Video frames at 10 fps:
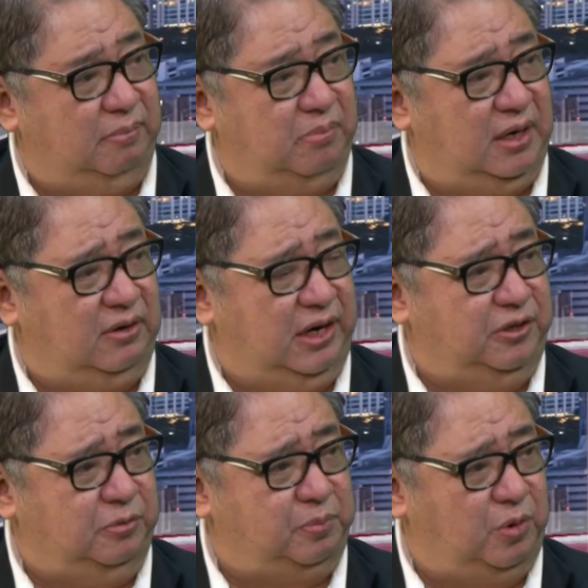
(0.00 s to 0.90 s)
my
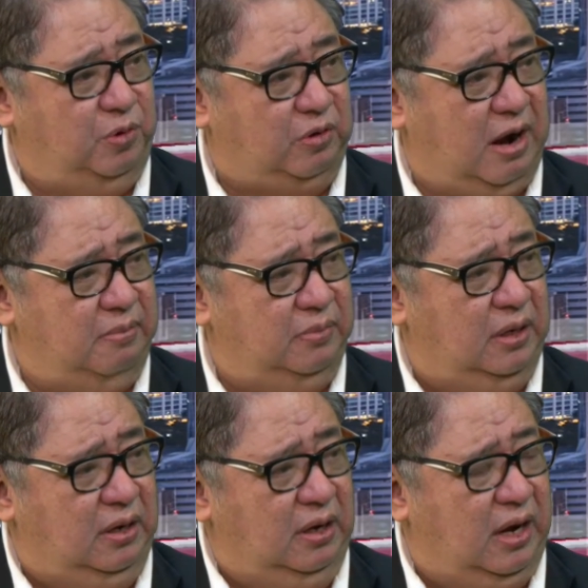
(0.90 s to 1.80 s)
radio program
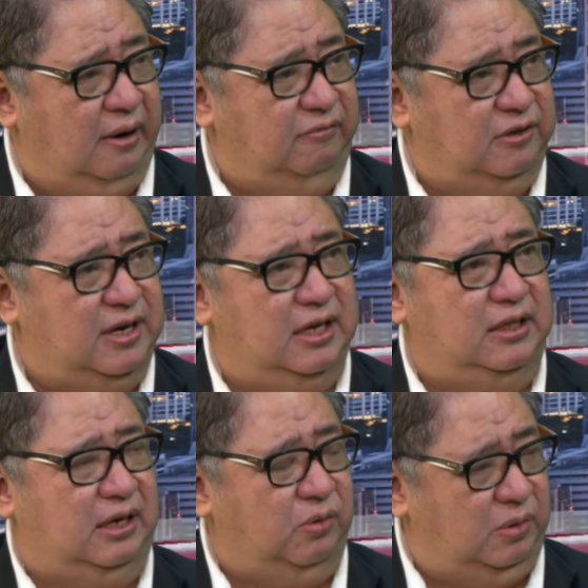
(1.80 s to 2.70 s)
every
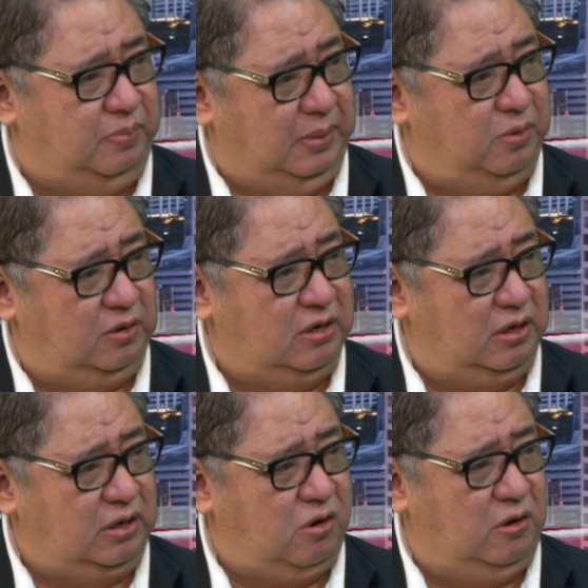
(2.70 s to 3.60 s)
Sunday when people
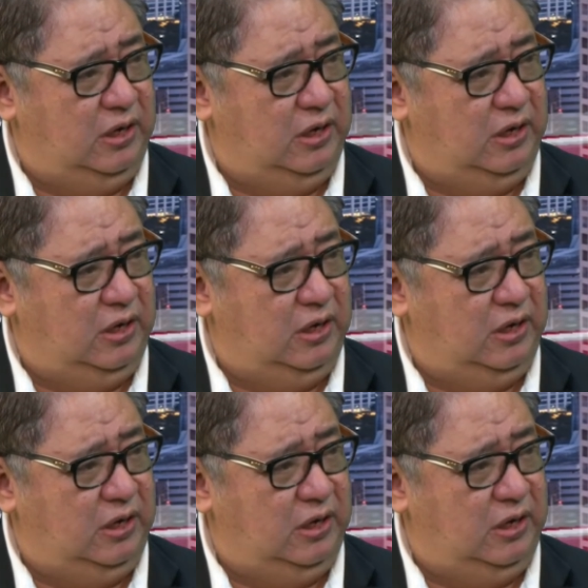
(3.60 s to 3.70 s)
call